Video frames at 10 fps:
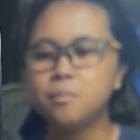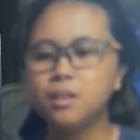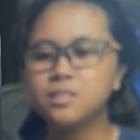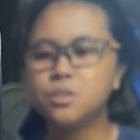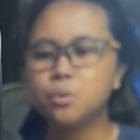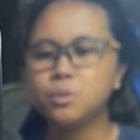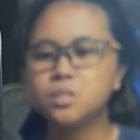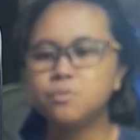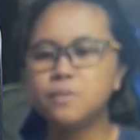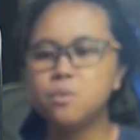Because there
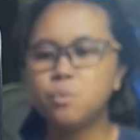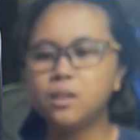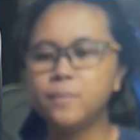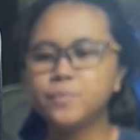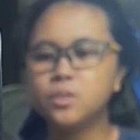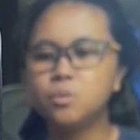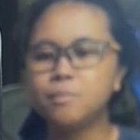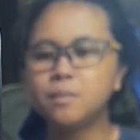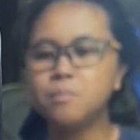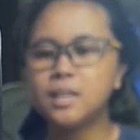was free will, there
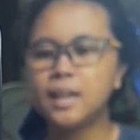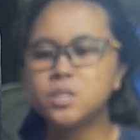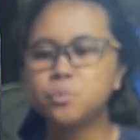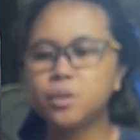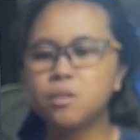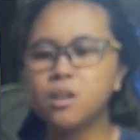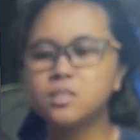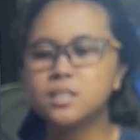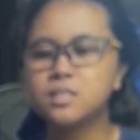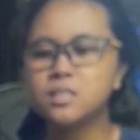might be case where the
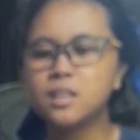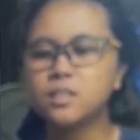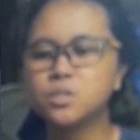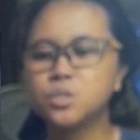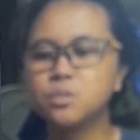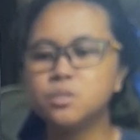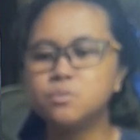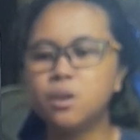contestant actions could